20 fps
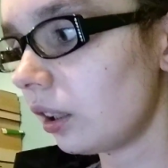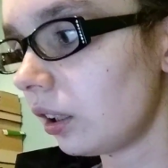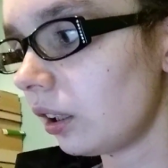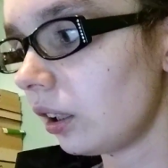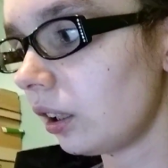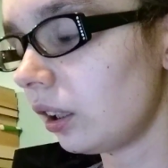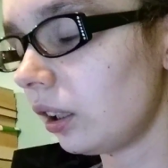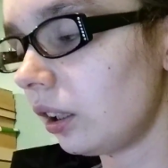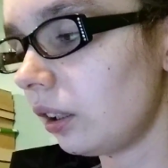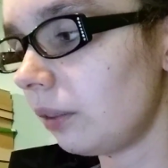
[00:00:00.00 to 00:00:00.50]

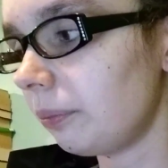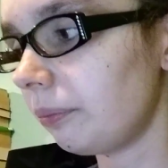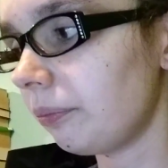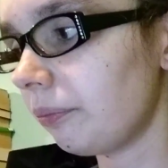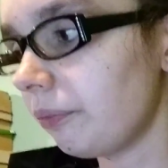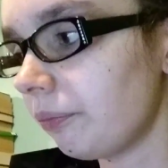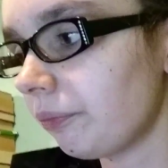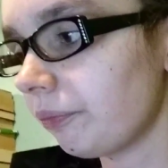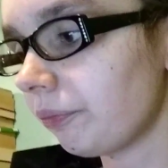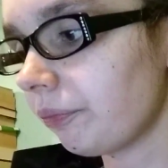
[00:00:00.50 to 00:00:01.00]
Um,
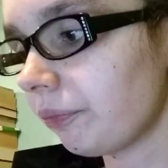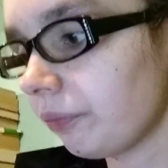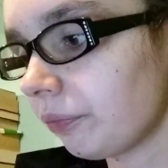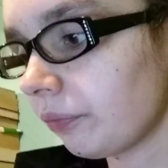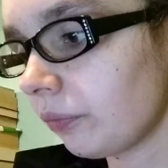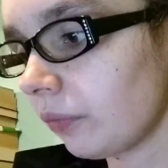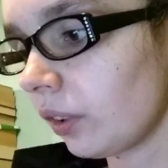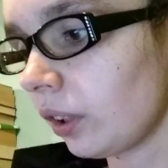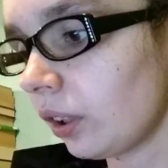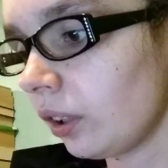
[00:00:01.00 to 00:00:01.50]

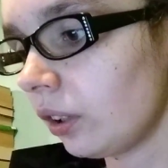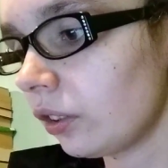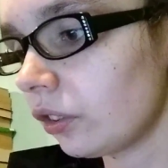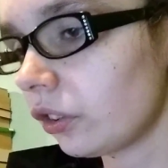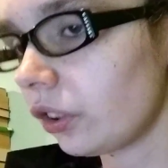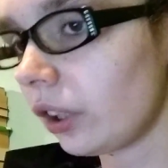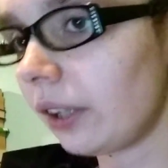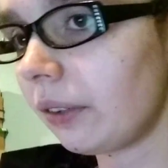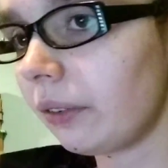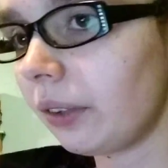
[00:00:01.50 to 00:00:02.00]

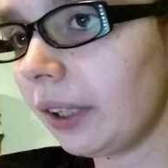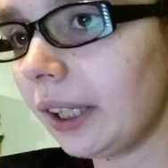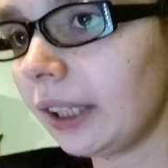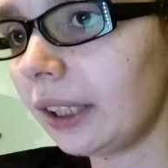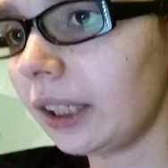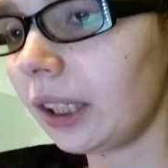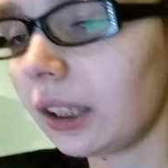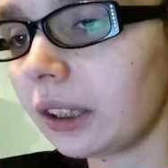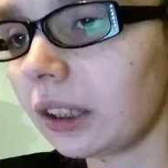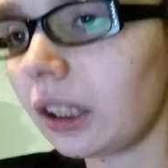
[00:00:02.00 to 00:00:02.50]
so I
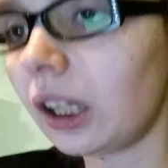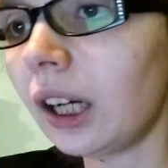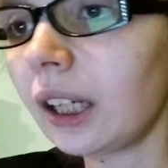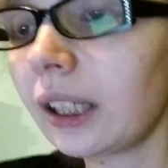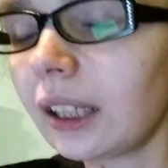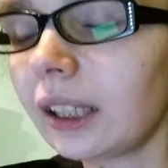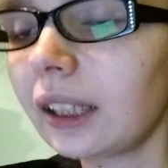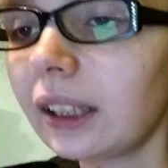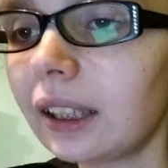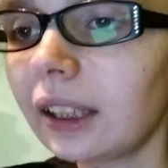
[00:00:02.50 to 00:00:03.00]
read
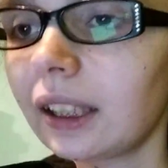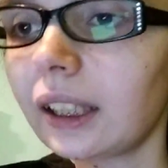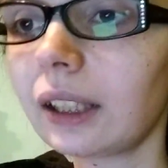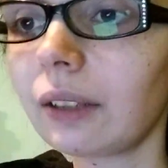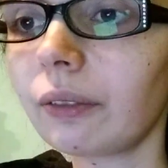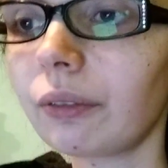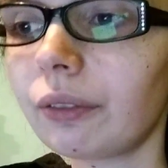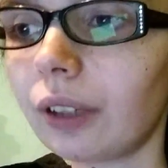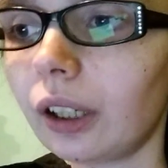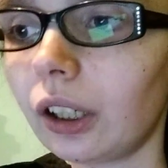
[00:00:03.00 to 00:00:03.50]
Locke and
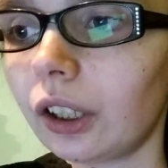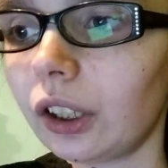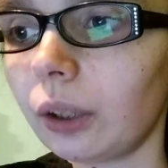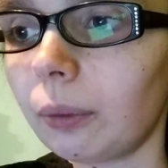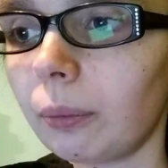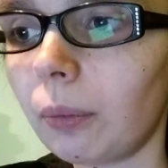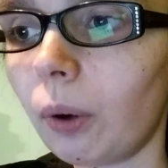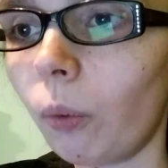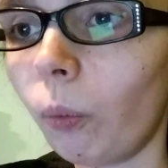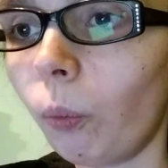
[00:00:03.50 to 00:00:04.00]
Key
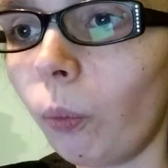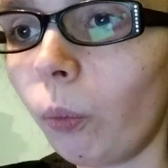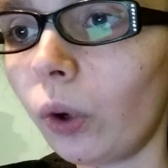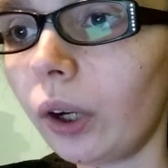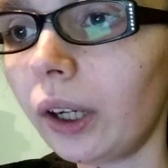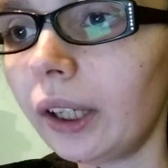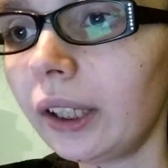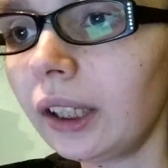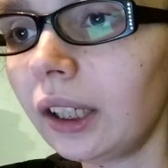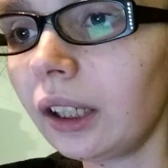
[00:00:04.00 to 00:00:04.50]
Volume
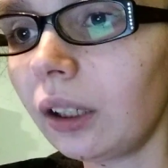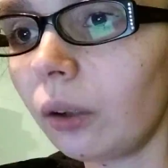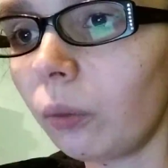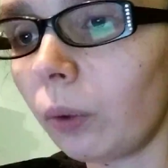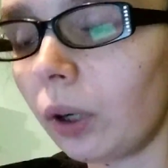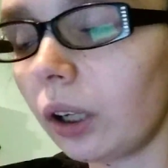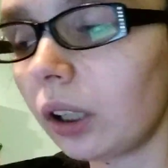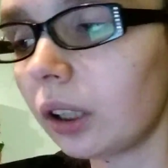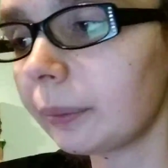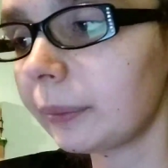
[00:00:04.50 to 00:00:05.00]
1,
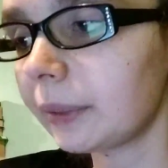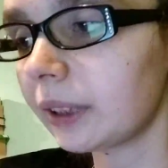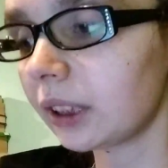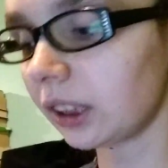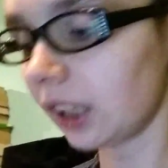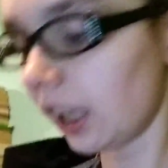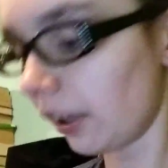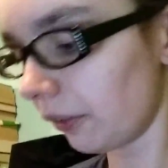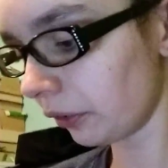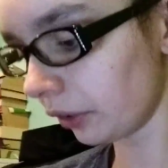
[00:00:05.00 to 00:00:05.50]
Welcome to
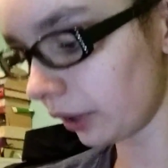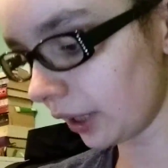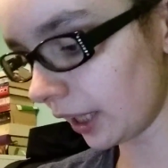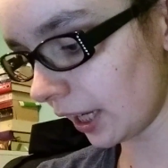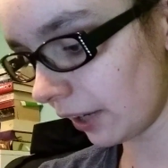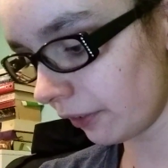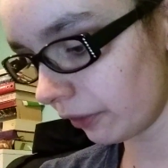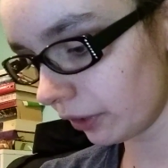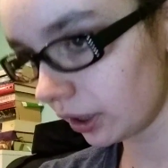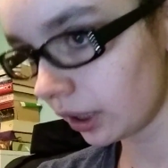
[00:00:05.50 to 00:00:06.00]

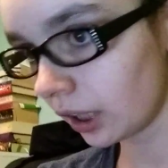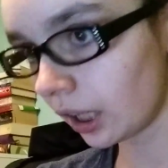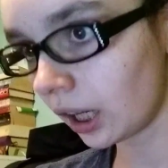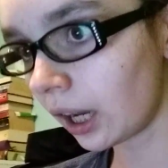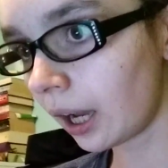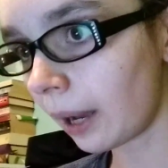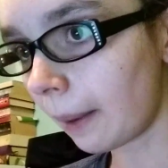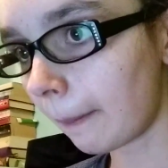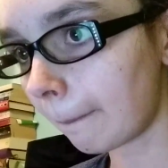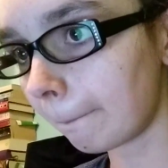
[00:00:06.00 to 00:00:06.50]
Lovecraft
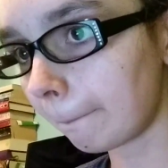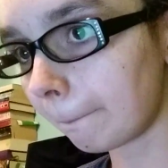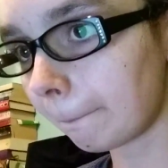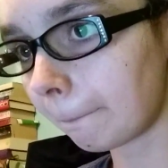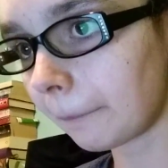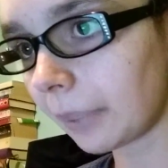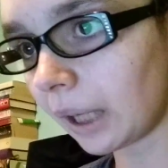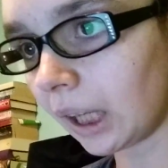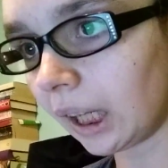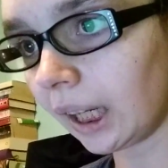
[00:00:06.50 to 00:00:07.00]

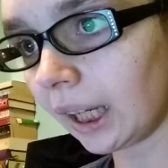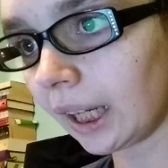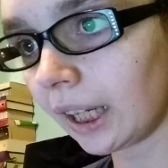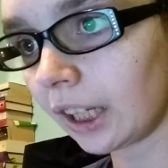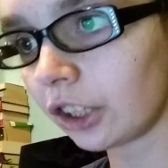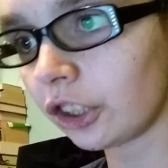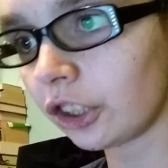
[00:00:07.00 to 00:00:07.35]
by